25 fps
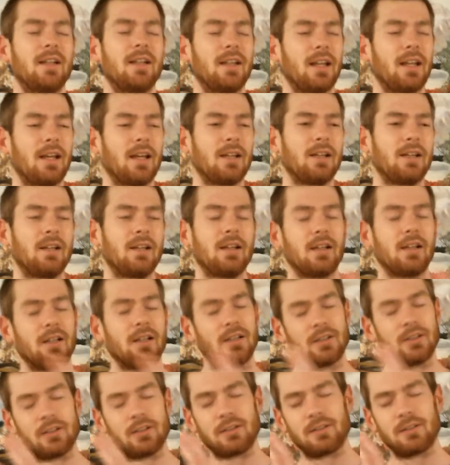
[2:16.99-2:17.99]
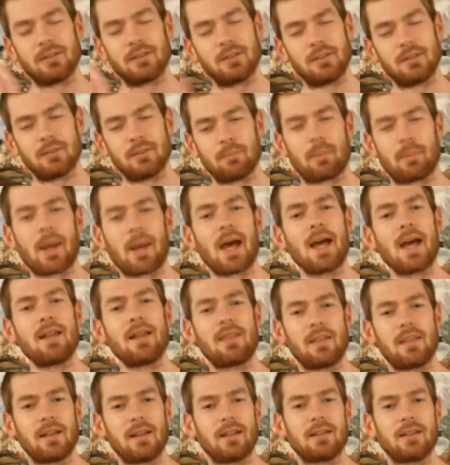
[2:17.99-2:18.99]
Bad
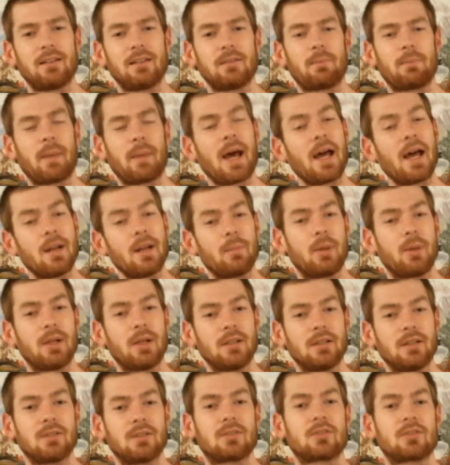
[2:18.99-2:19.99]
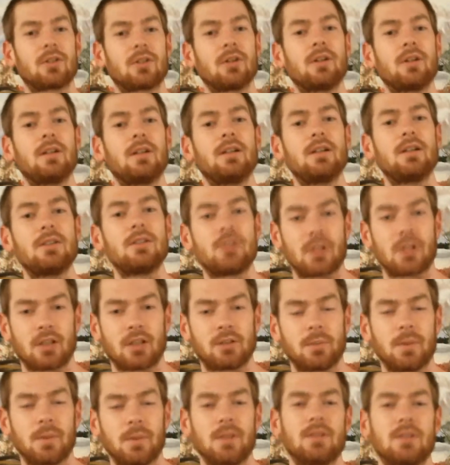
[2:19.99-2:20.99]
opinions turn into
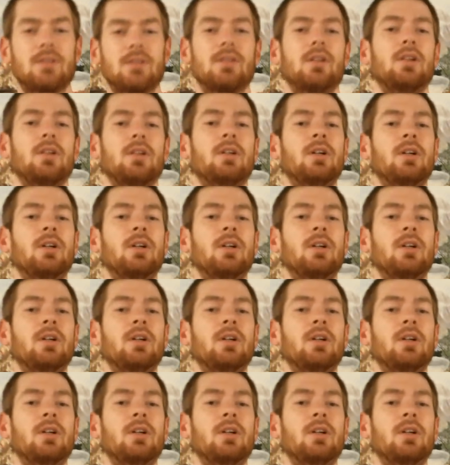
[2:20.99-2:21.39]
judgments.